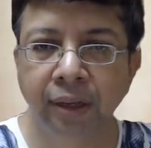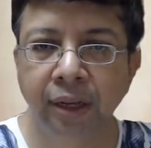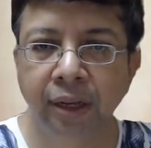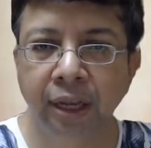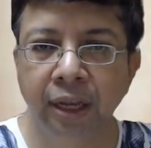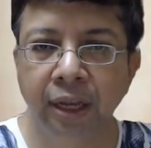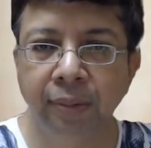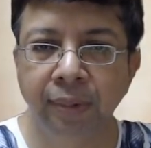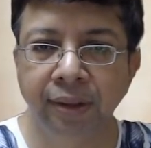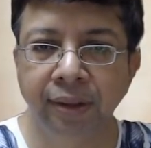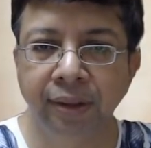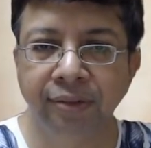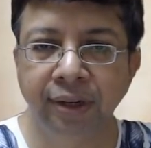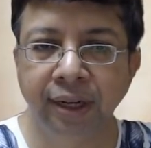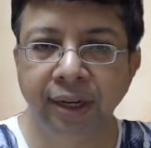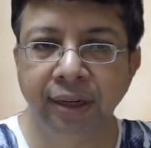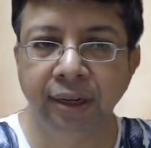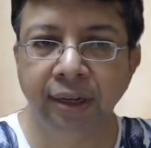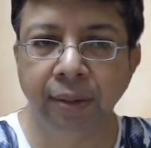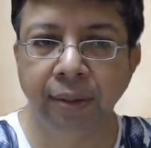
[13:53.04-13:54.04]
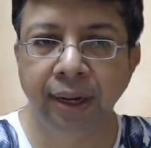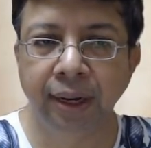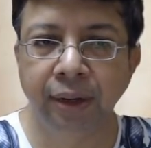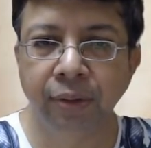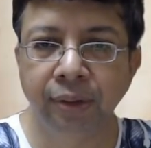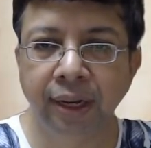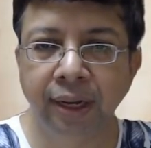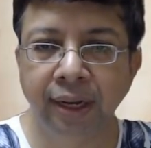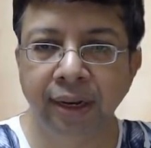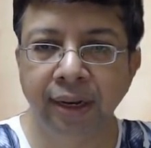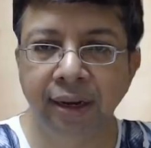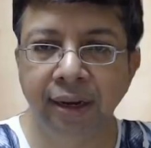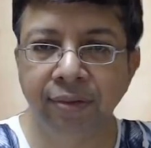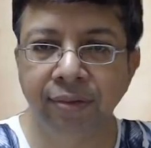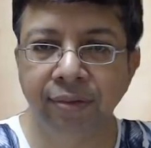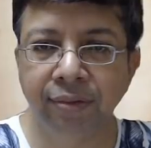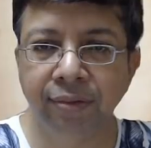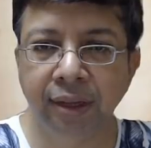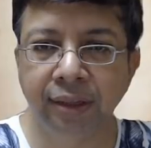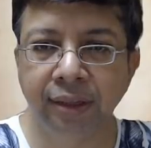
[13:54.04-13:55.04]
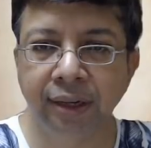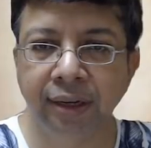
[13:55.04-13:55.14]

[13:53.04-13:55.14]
And my straight comment to that, and I